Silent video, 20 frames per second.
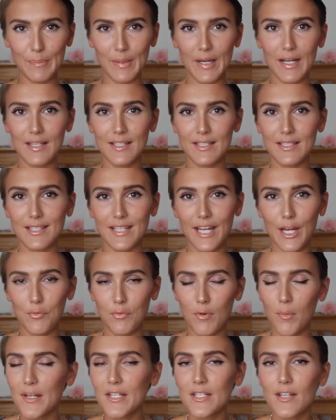but it
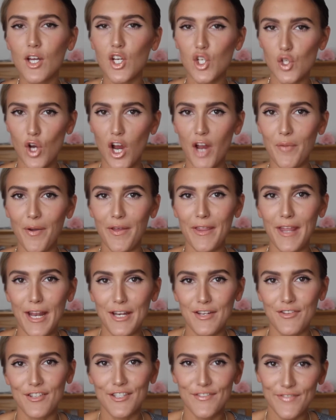will probably turn dry by the
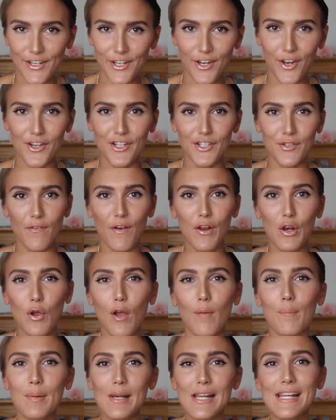end of this video, so if I look
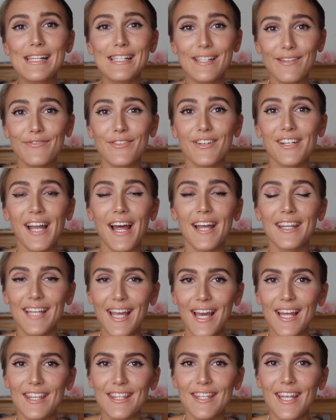completely different at the
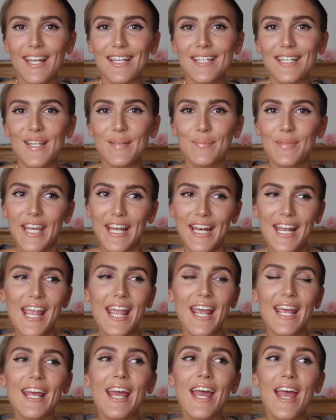end than I did at the
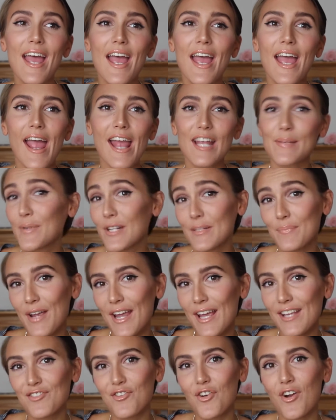beginning, it's because my
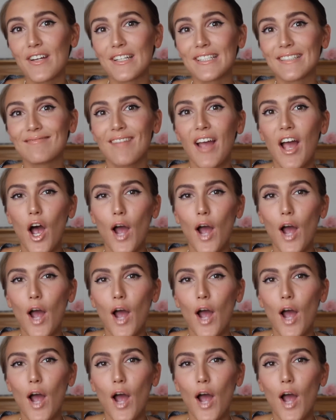hair's drying.